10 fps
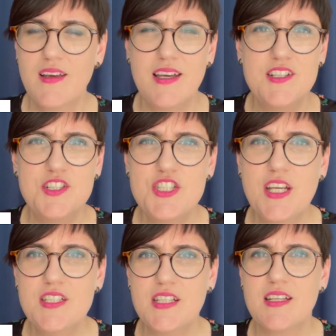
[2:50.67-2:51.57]

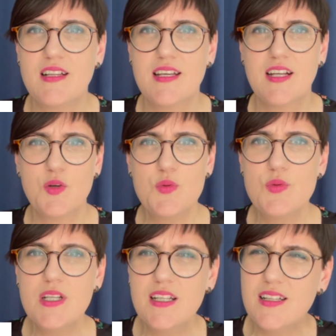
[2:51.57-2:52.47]
energetic, like
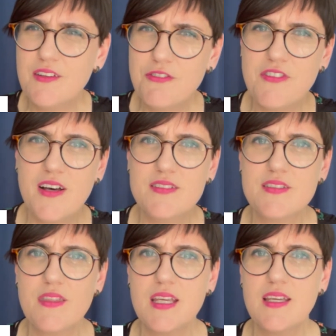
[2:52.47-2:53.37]
really
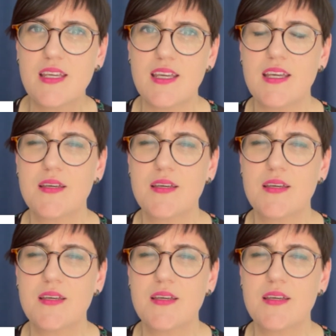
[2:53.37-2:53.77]
fast thinking.